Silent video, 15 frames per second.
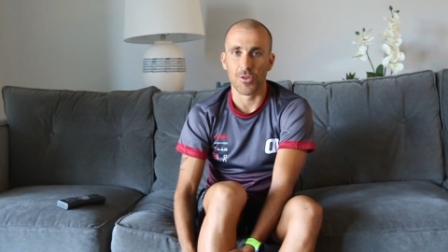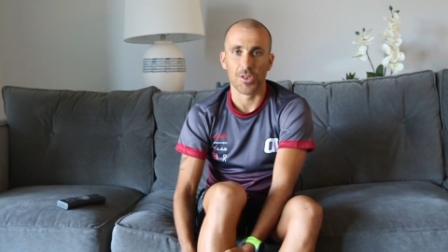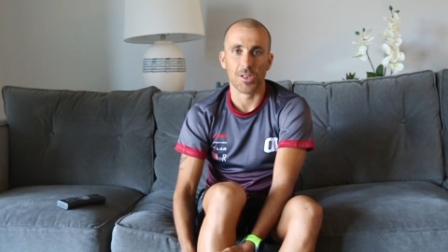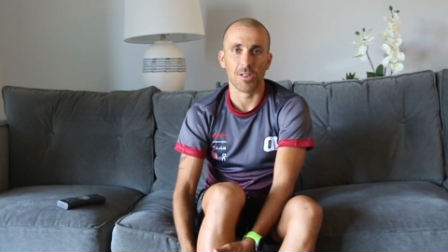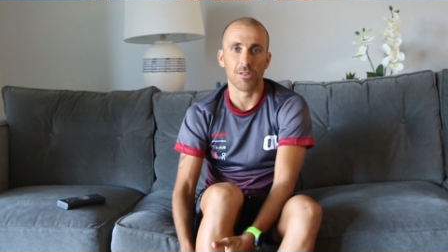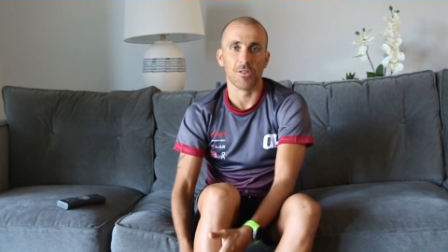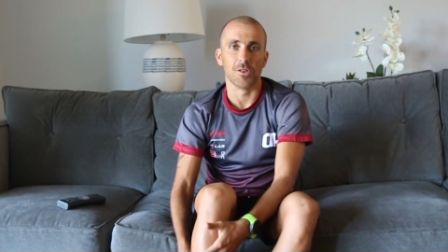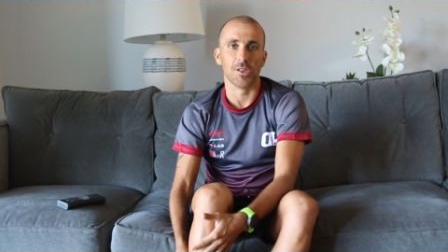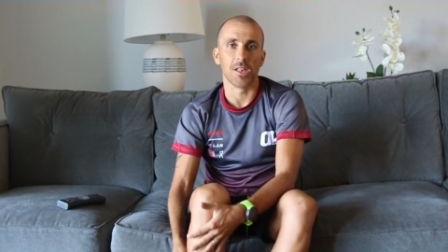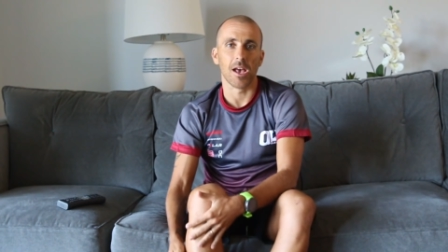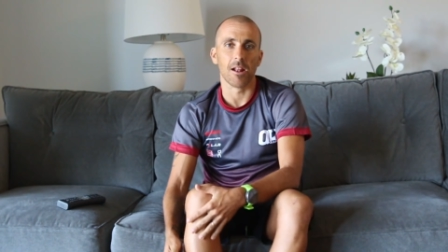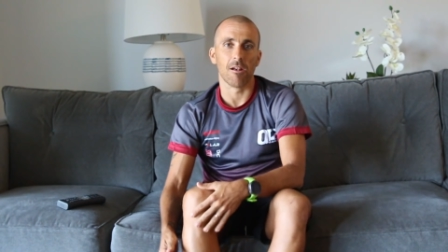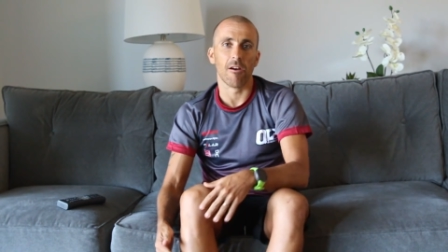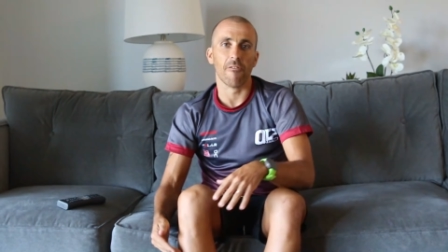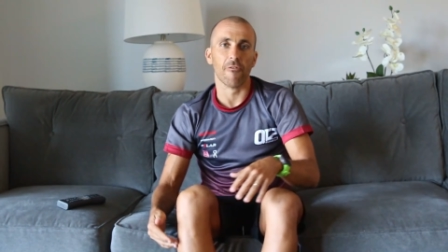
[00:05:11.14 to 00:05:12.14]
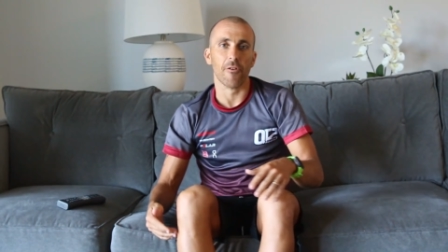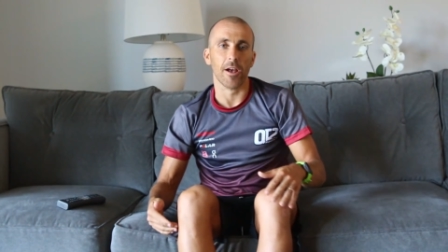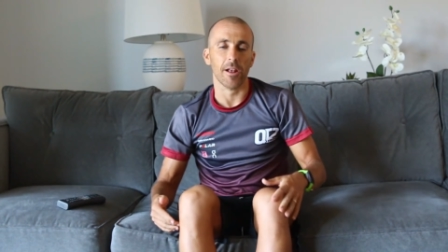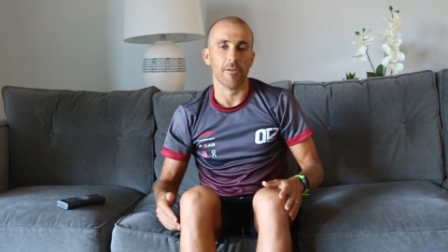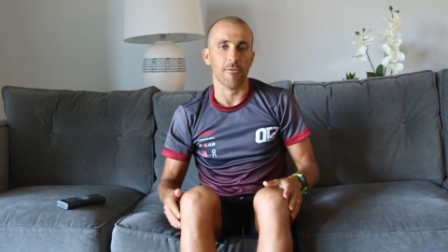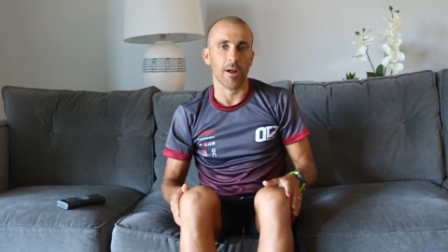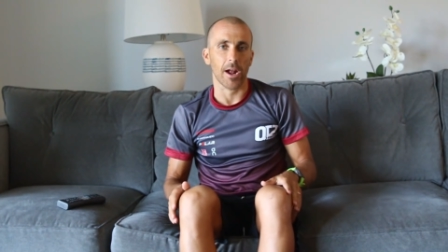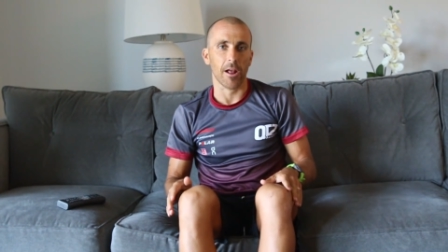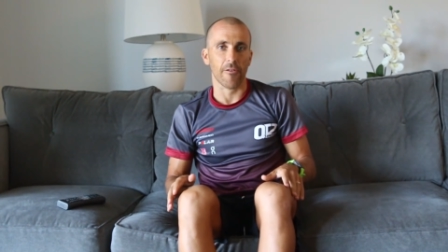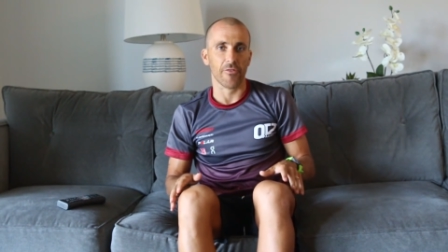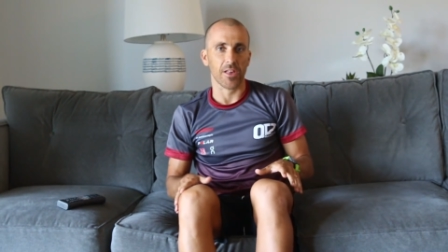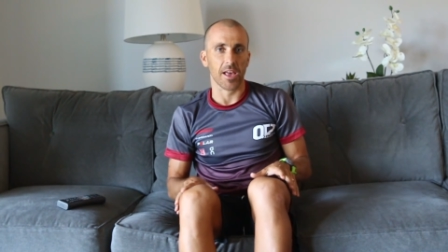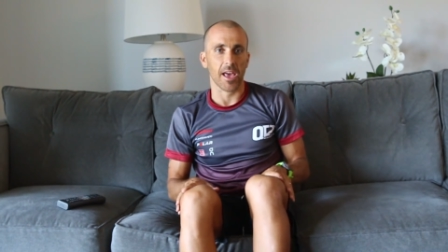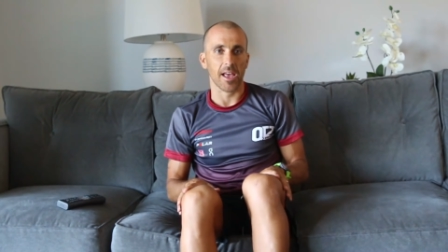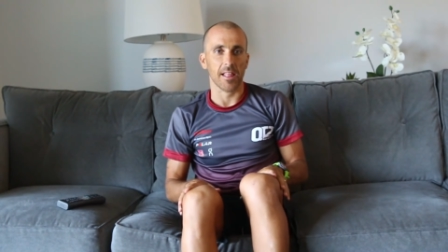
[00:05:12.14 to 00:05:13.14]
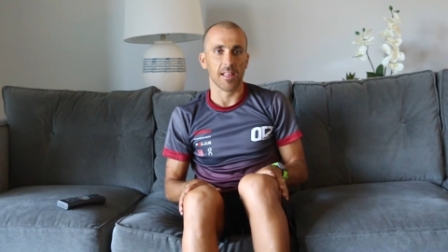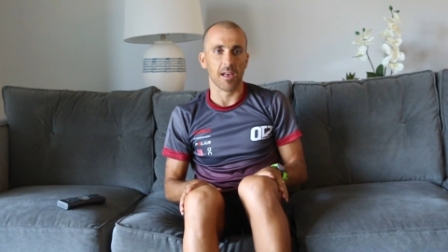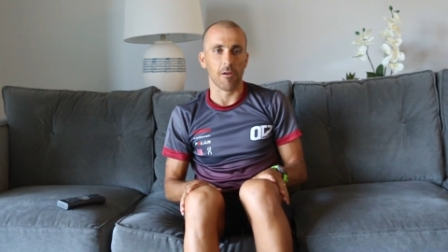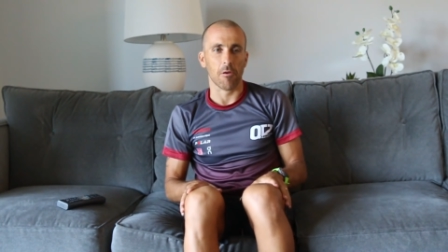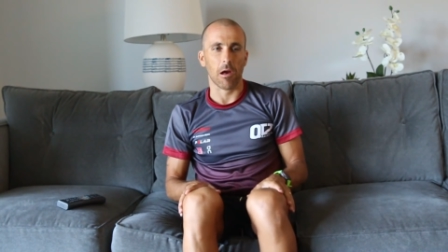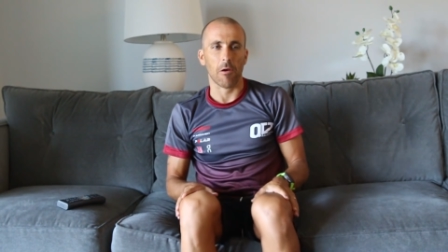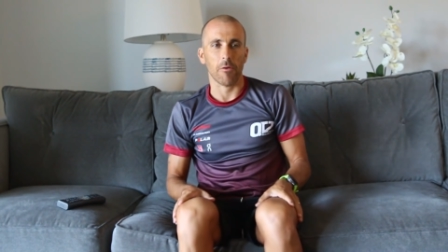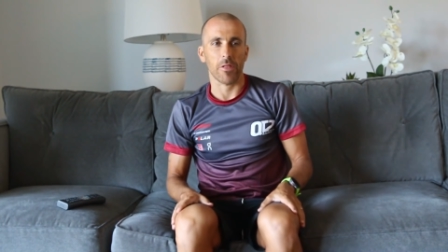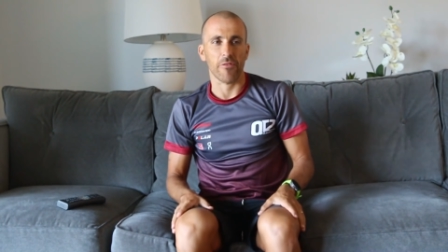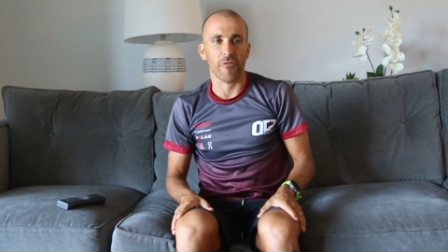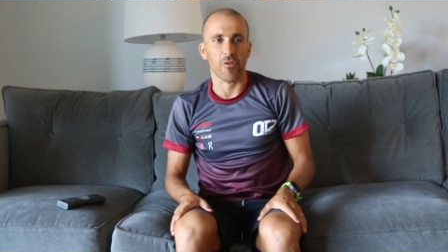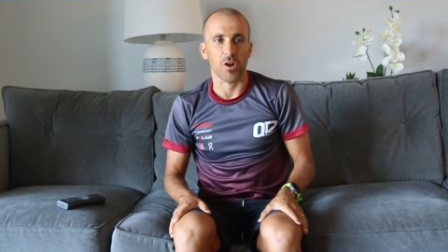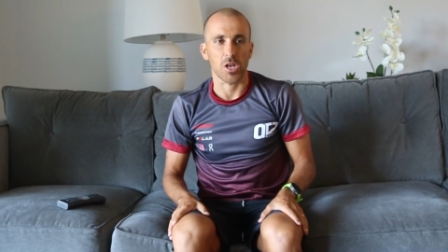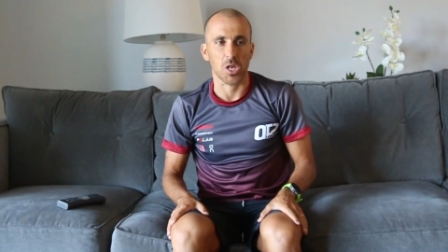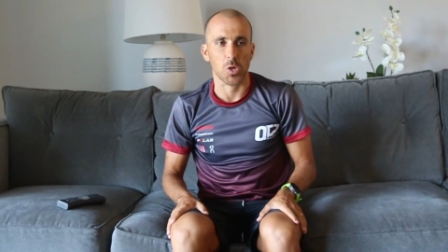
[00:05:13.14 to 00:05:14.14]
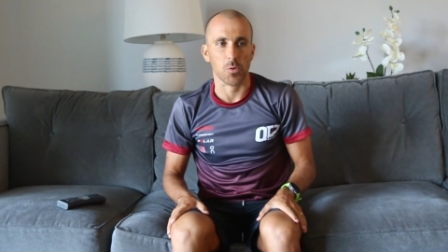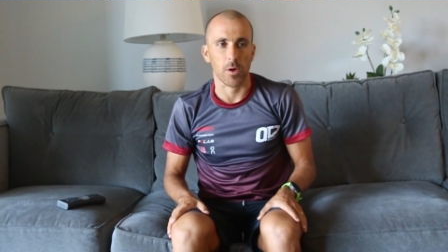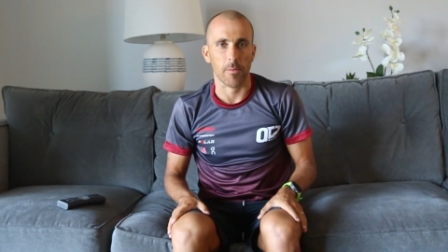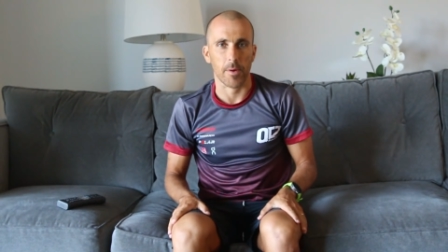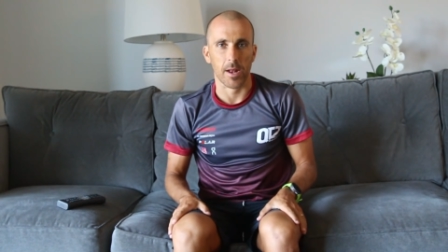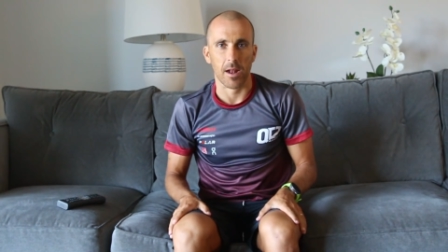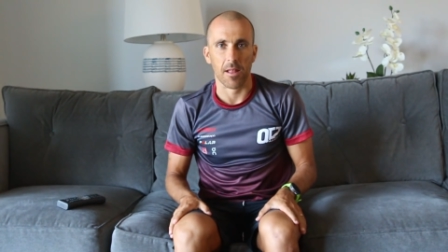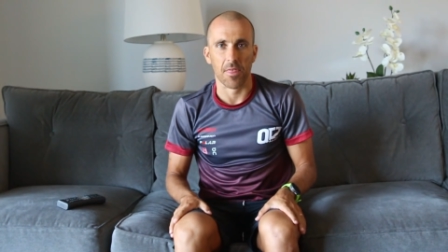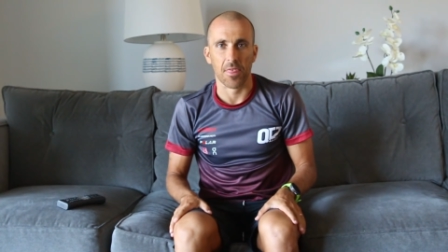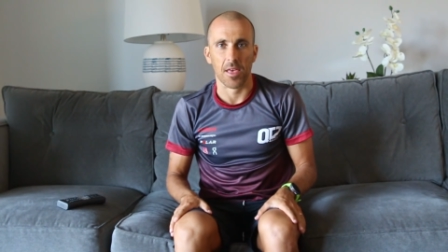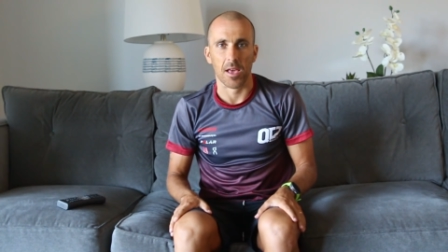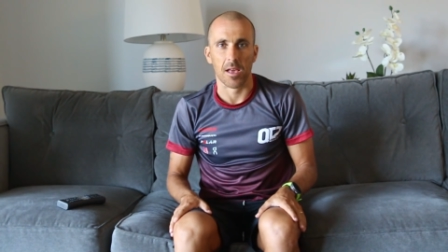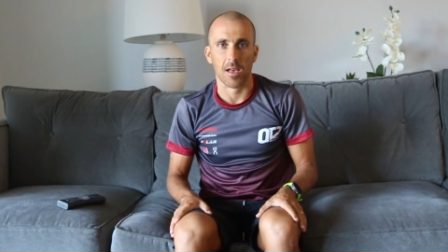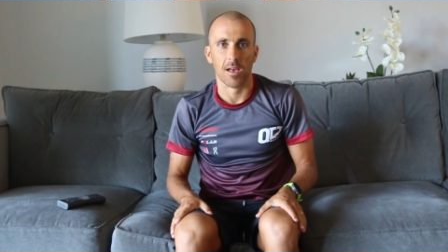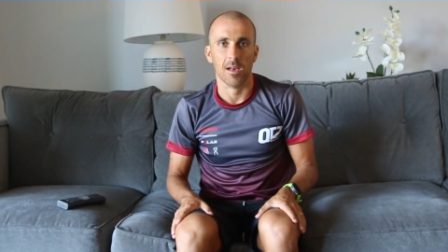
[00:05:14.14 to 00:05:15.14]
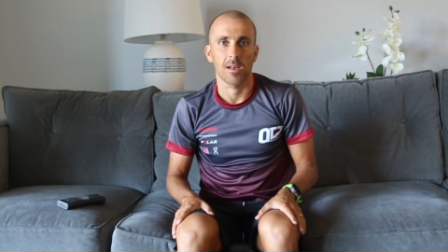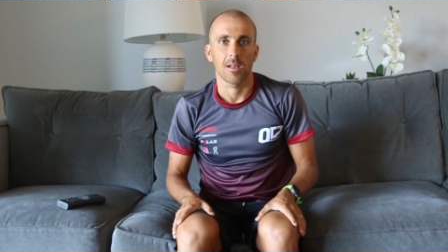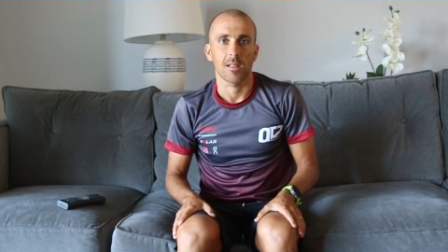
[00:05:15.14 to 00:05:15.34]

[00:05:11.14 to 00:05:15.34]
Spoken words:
just to start off right off the gate, I went for a swim, and I think